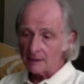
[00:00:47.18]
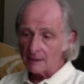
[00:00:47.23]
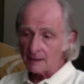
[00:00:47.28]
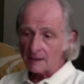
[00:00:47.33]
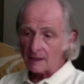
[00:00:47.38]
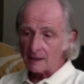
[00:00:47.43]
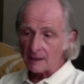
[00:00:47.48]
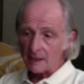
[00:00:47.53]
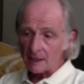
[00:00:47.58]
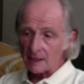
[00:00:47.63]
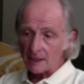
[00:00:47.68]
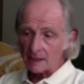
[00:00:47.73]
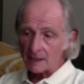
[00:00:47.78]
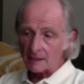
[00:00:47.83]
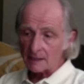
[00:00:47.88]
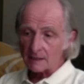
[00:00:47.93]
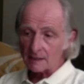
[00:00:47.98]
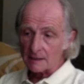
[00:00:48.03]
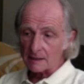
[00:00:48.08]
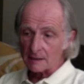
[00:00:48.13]
And
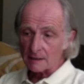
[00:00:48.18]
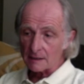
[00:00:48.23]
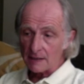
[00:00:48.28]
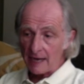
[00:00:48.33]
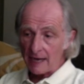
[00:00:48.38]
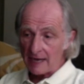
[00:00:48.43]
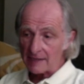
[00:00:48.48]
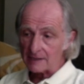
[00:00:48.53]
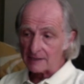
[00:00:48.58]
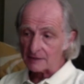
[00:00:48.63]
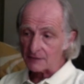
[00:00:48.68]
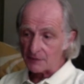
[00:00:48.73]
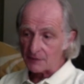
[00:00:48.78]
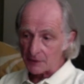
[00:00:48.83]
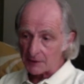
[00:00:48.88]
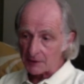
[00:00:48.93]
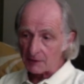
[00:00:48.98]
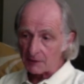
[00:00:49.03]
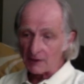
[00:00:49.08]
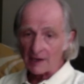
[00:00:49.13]
that is
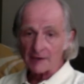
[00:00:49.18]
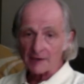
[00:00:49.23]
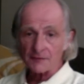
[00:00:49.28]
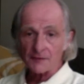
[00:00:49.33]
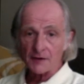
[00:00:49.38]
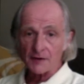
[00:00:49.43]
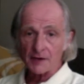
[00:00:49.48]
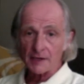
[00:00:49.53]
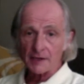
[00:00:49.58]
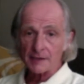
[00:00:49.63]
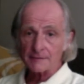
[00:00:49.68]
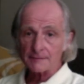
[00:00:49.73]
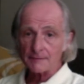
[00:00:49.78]
very gratifying.